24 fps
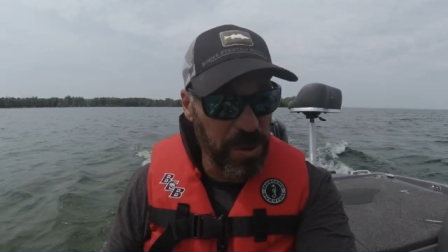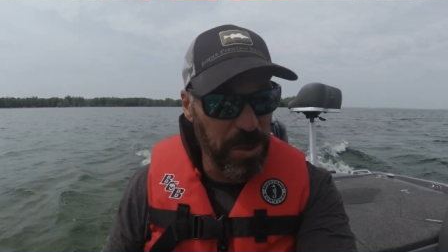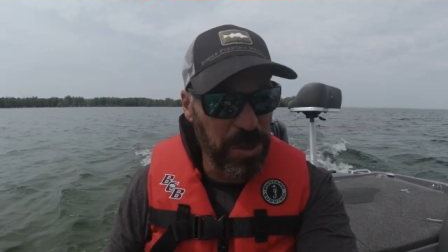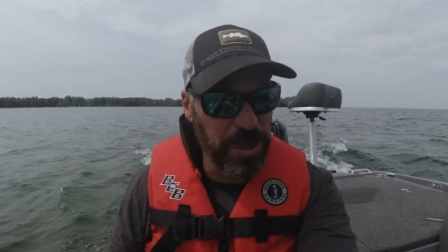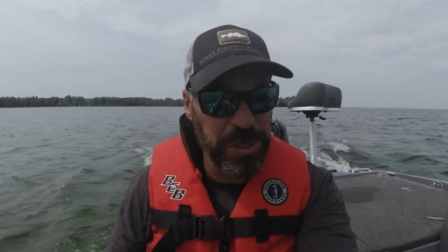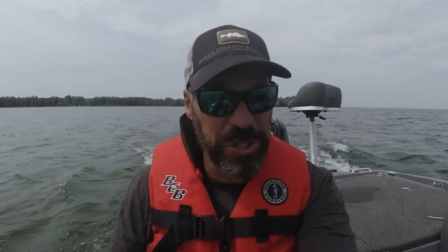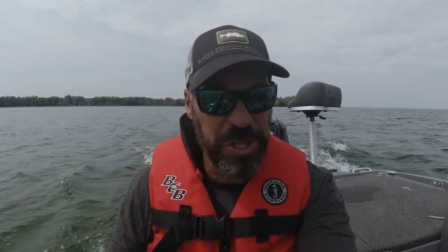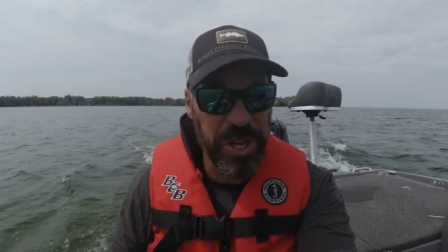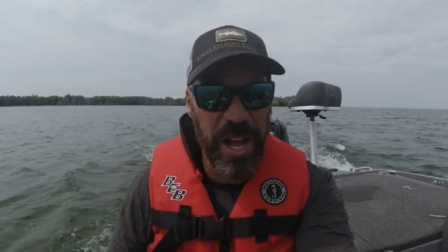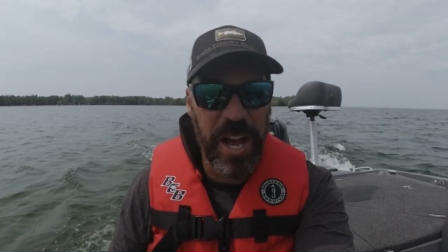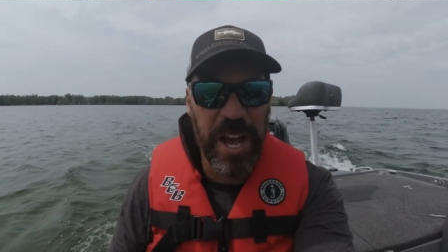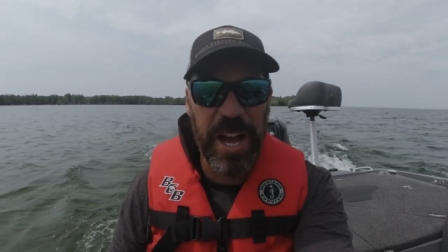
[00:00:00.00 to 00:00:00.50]

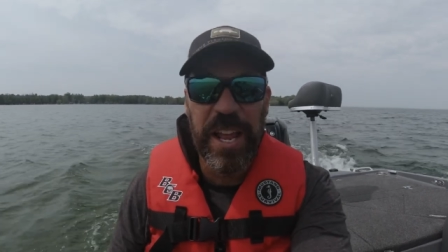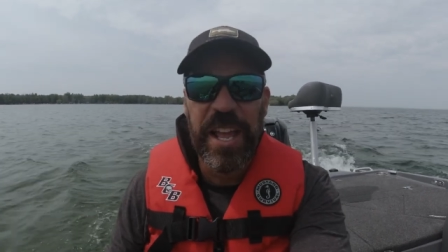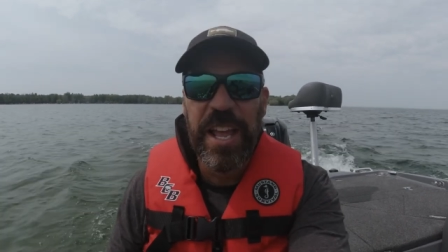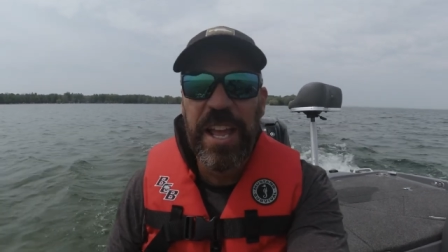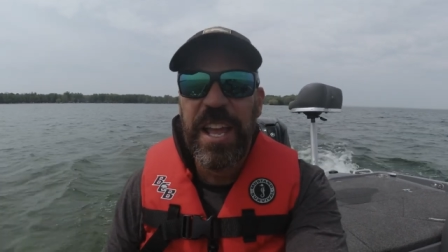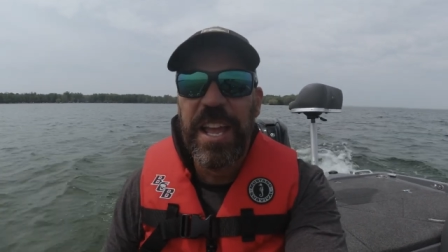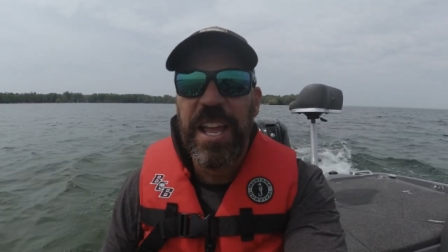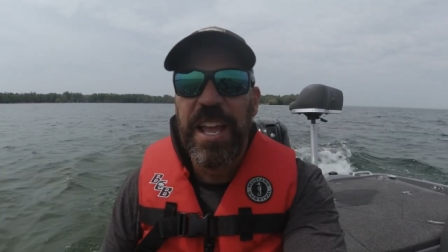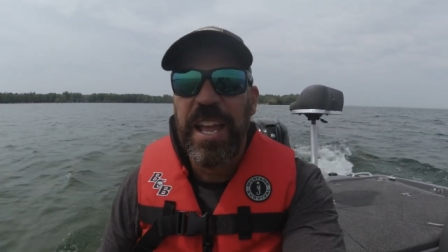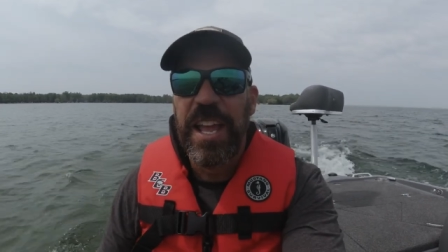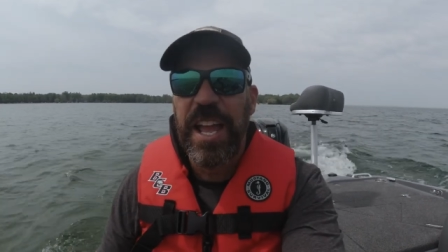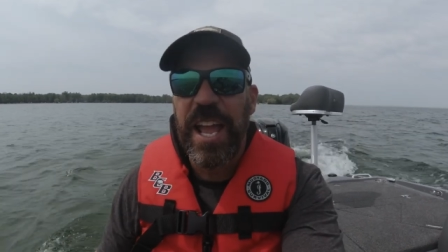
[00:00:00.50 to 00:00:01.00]
hole shot
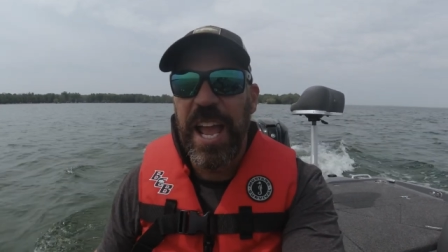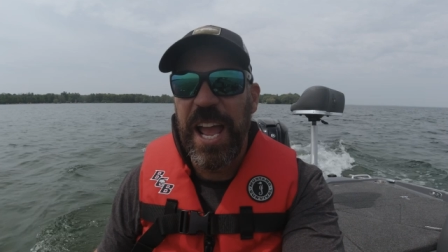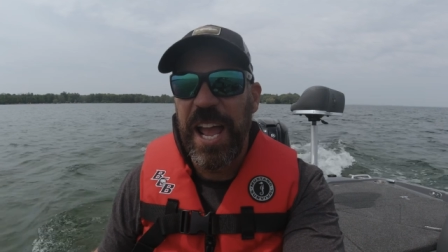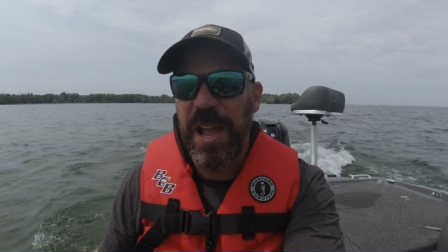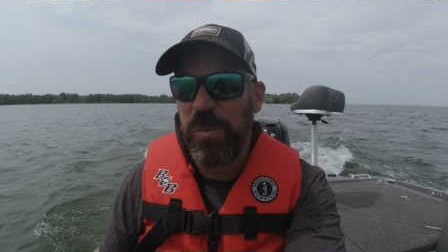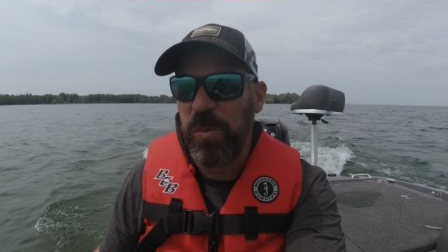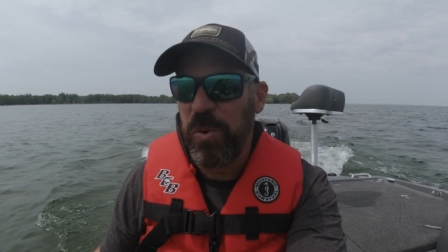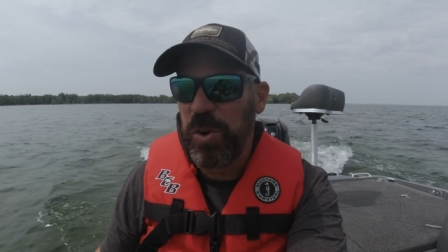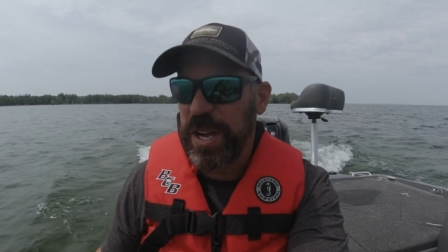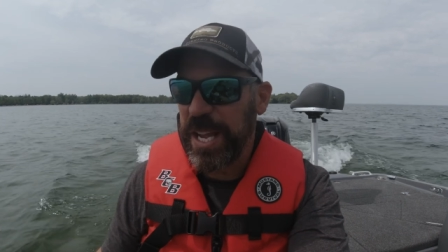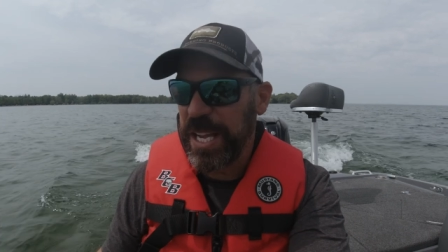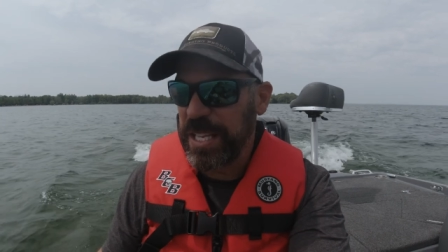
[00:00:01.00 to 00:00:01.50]

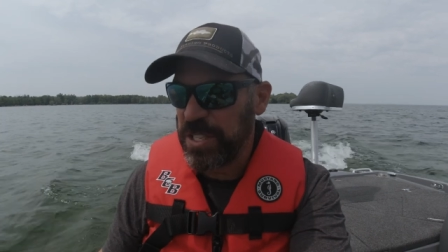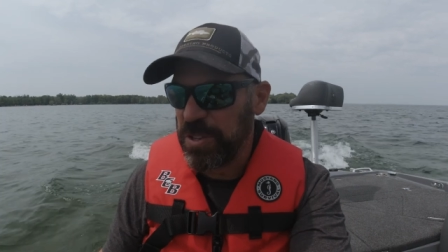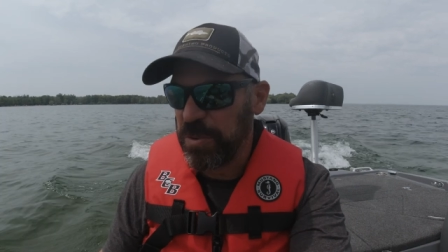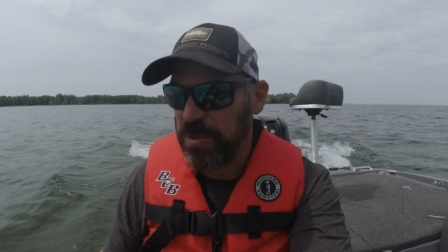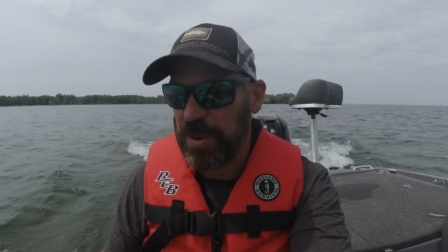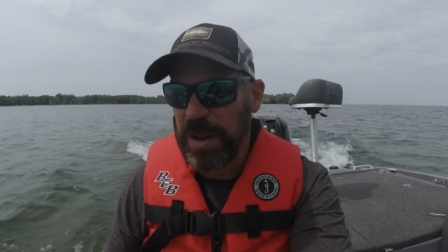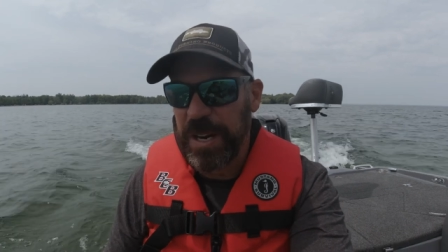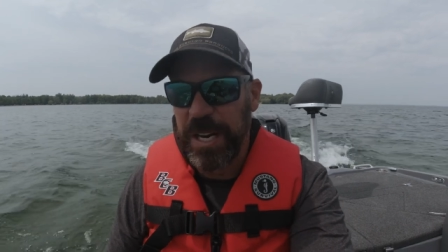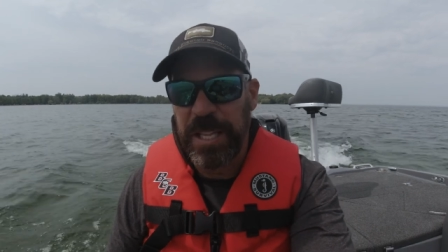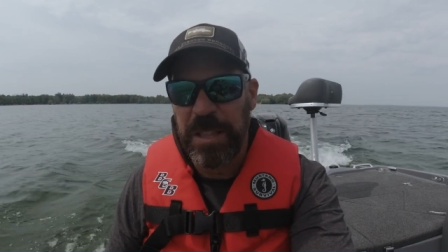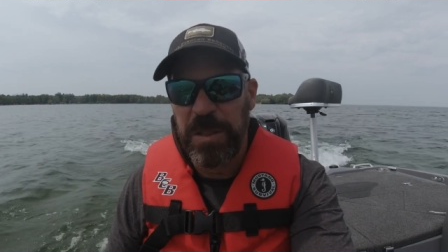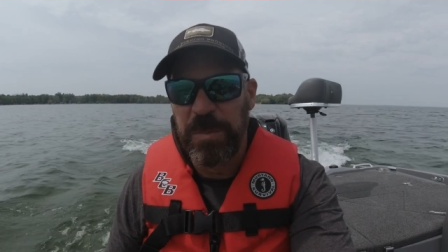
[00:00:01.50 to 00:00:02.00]
and we'll get to
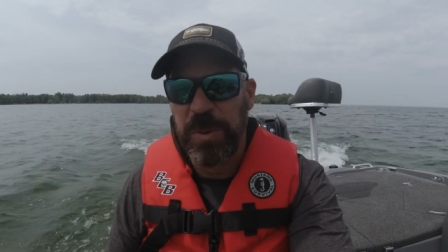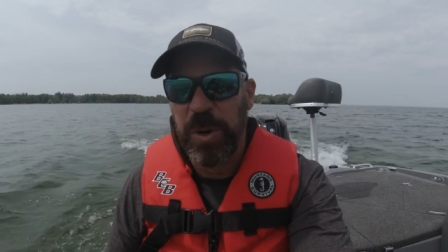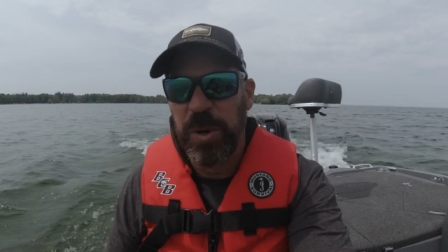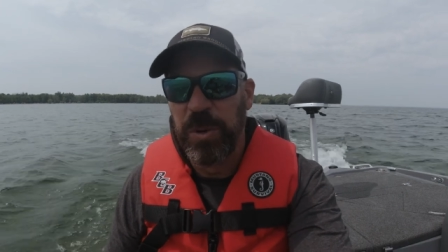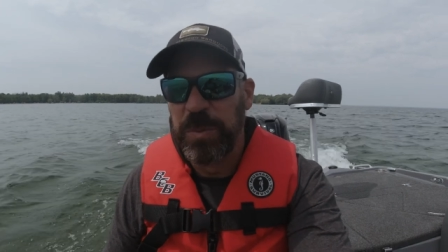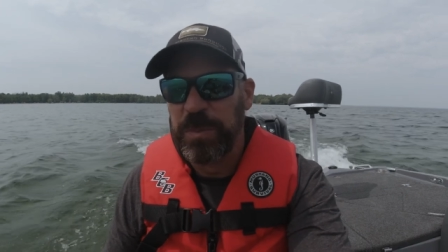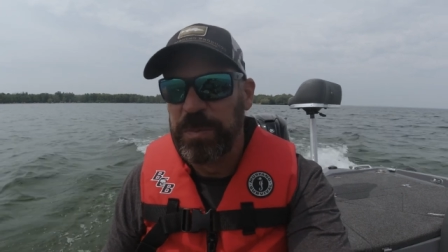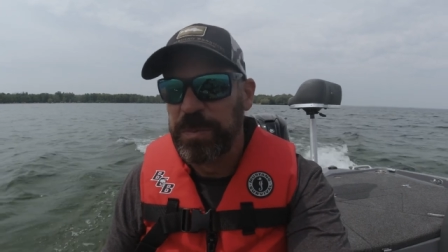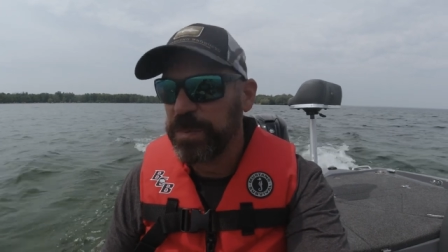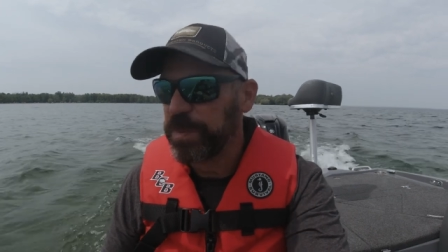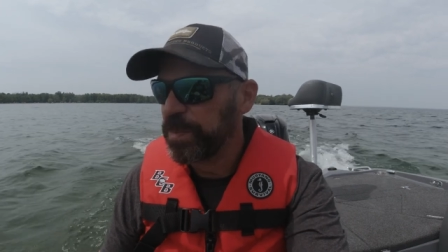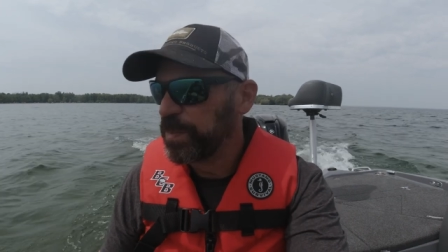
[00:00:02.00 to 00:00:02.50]
running the
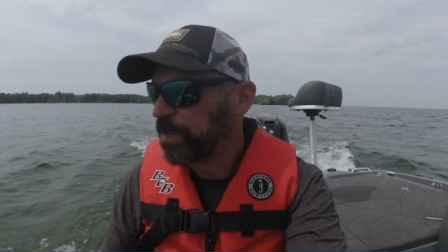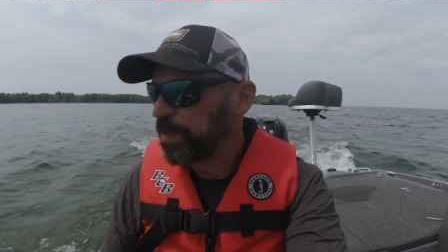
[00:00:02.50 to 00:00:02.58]
boat.